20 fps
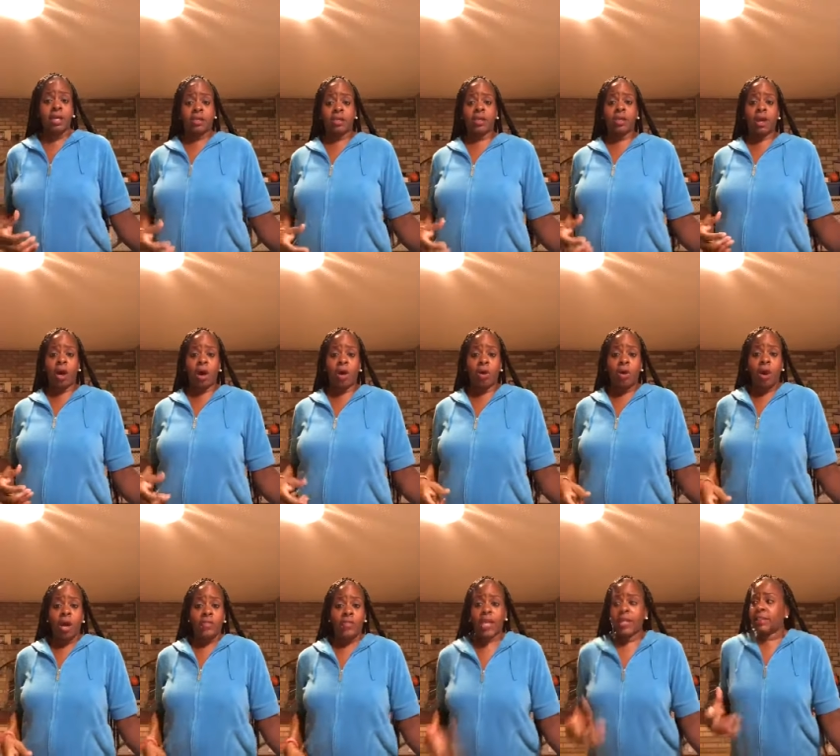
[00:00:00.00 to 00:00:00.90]
You know,
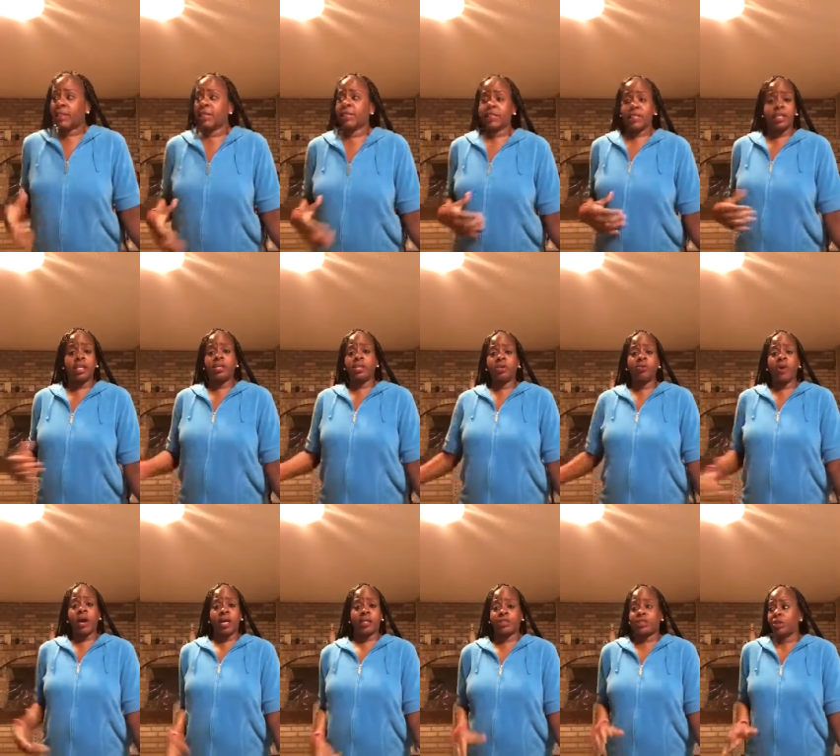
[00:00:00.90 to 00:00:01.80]
they just see you
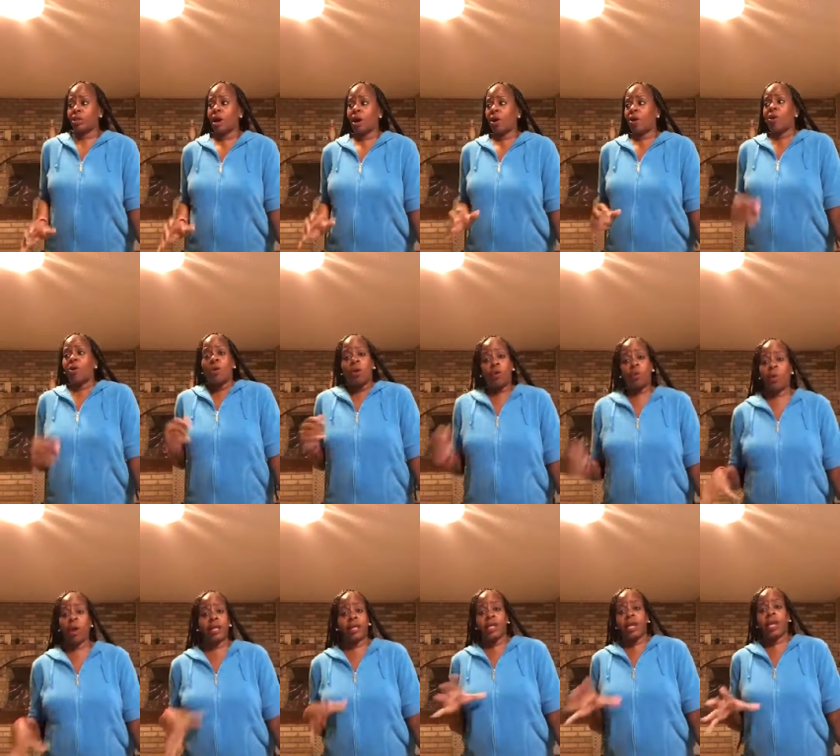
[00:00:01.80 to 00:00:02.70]
as, you know,
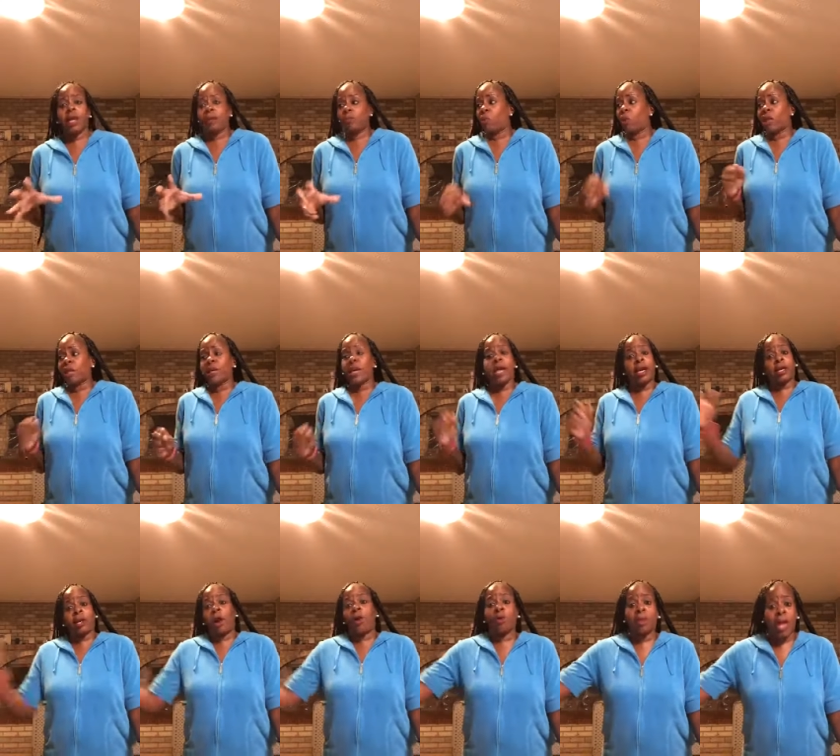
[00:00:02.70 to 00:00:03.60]
one of their one of their
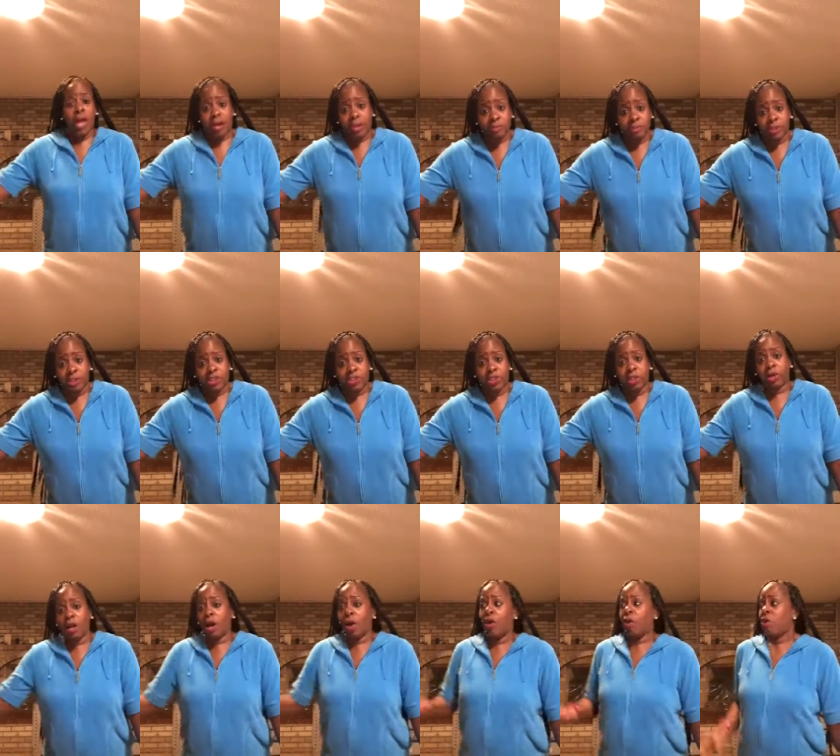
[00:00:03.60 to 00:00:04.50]
co-labors, you
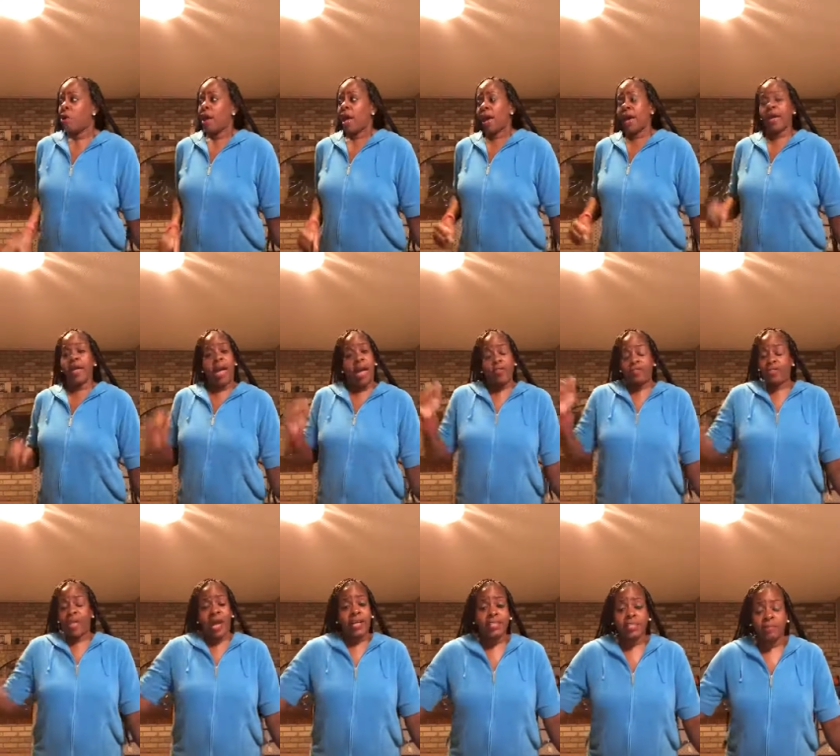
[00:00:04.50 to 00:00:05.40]
know, and,
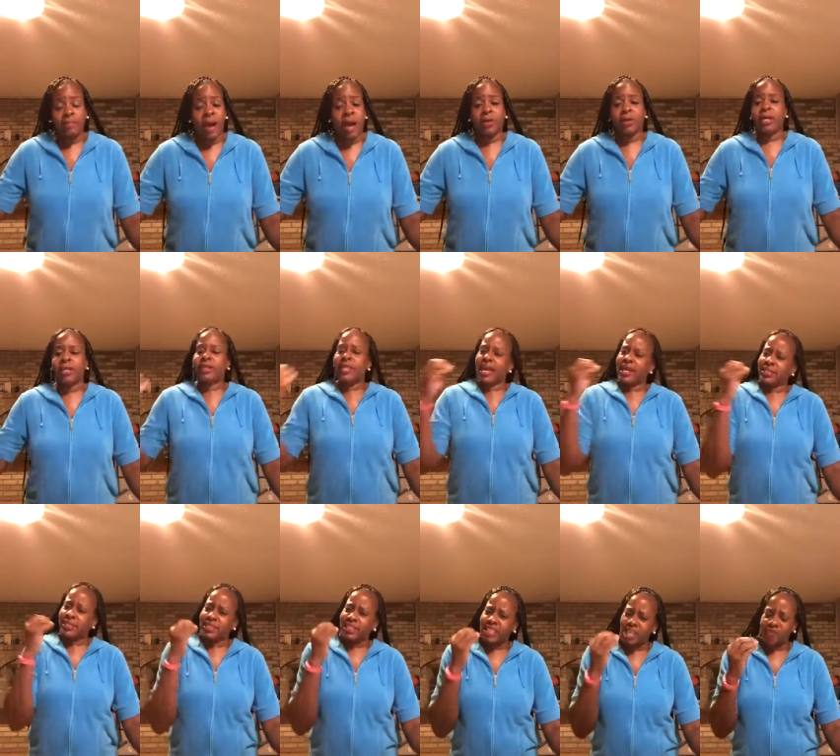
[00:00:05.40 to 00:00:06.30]
and that's about it.
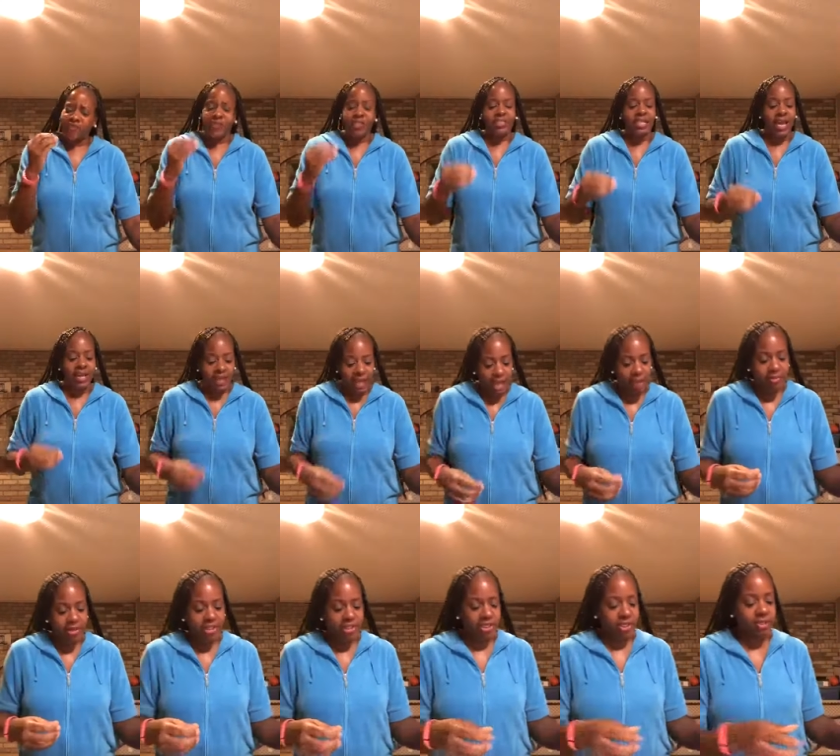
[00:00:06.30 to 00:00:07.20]
There's different
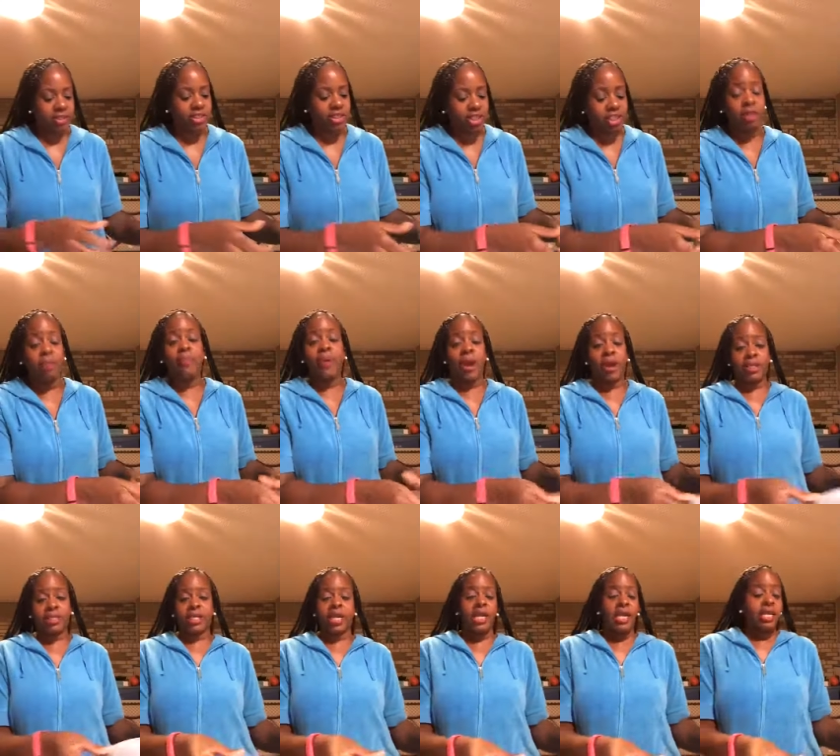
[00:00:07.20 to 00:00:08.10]
dynamics to the
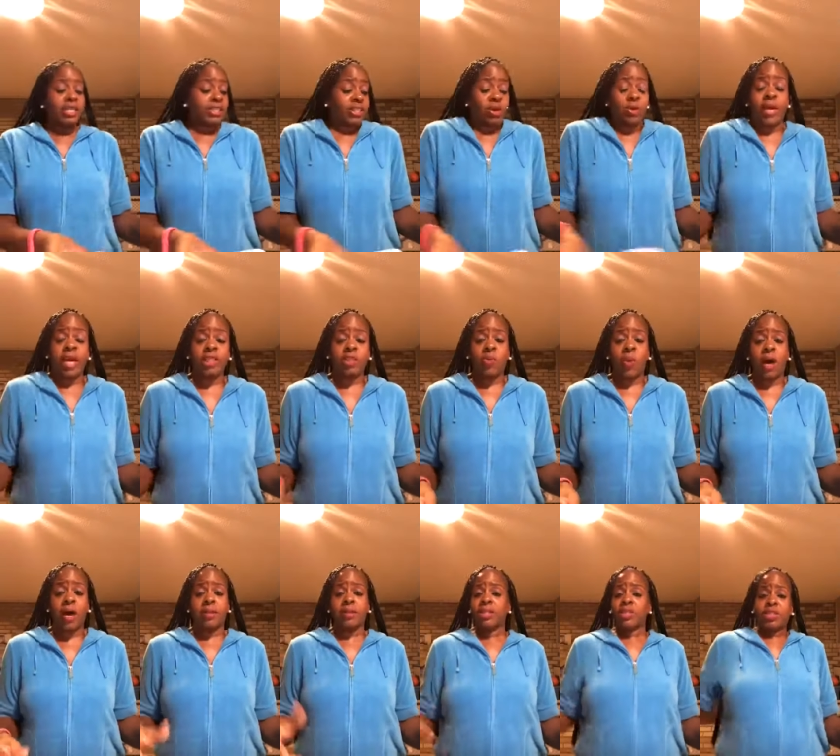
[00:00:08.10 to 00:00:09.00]
parenting. So guess
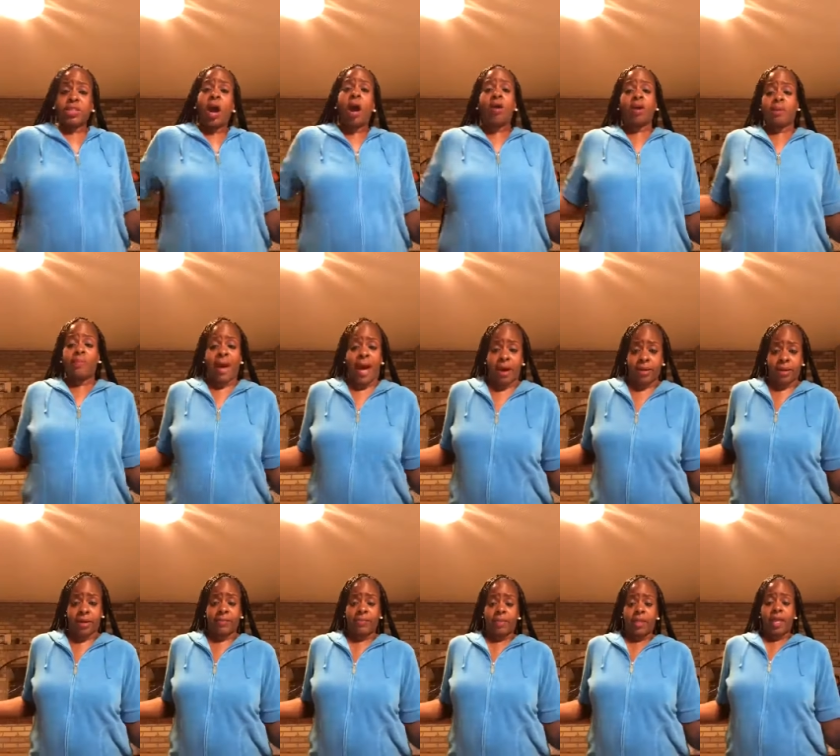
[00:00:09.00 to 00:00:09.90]
what? Talk about
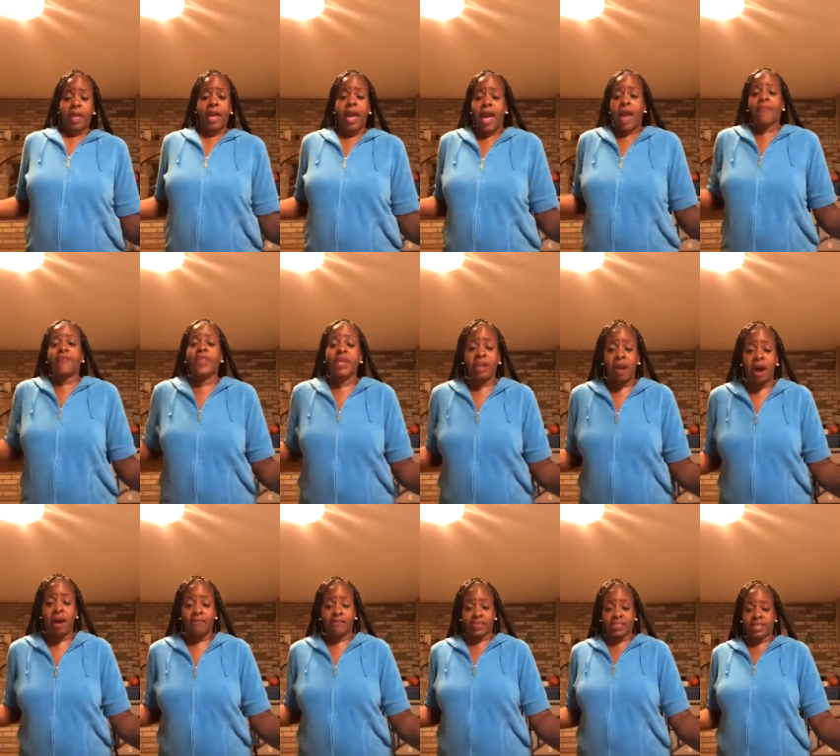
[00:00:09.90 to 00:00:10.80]
it. Have the
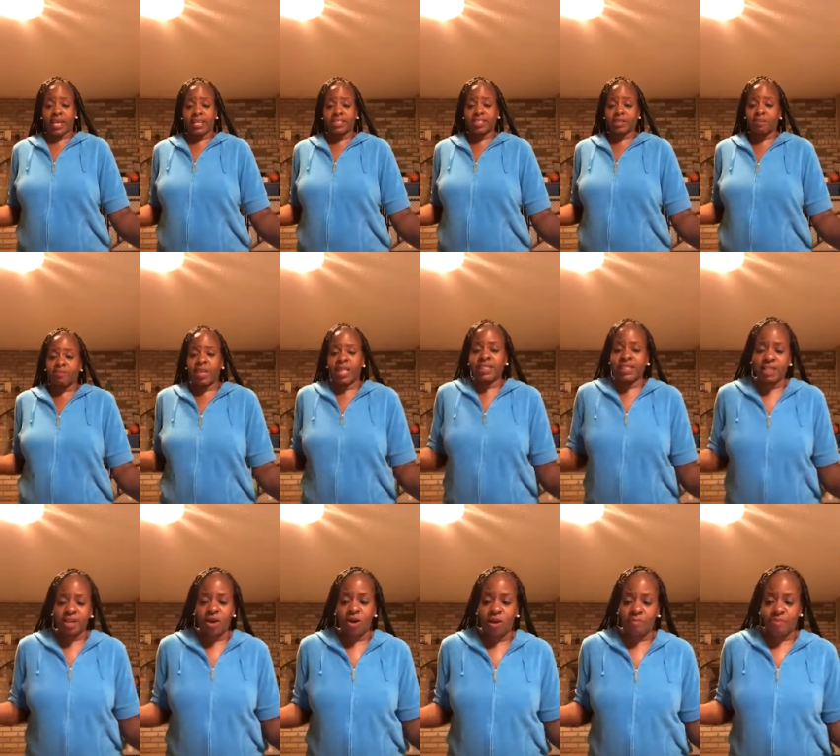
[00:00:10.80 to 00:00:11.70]
conversation. Bless
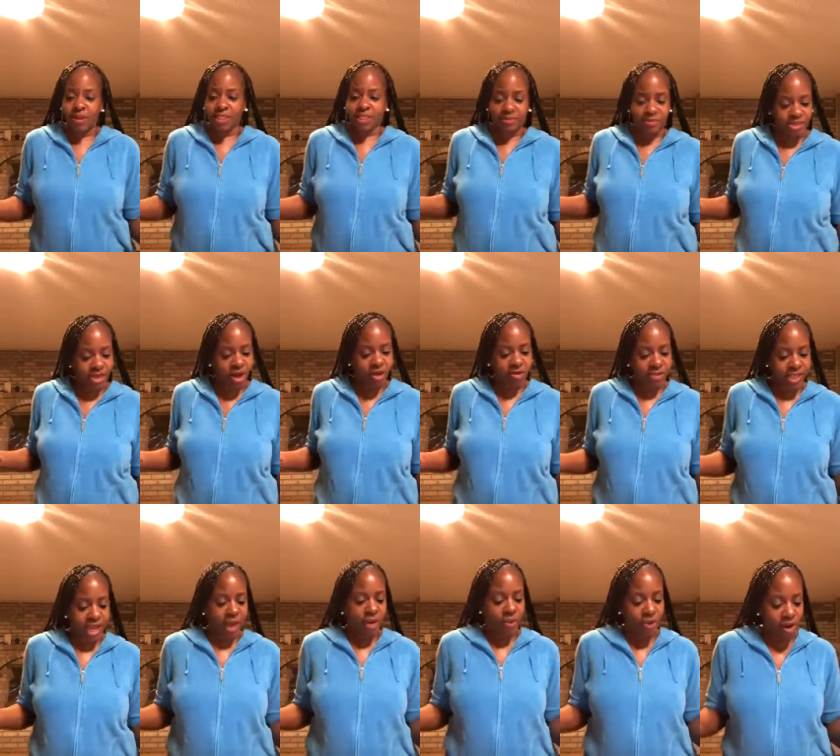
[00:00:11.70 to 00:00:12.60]
the Lord, Bishop Jones.
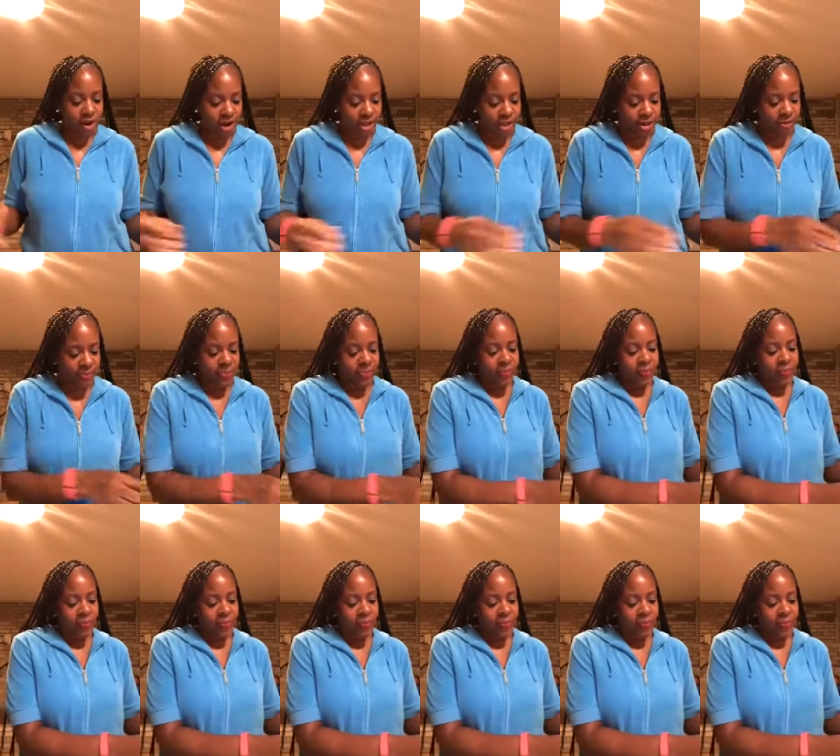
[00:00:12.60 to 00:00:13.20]
How are you?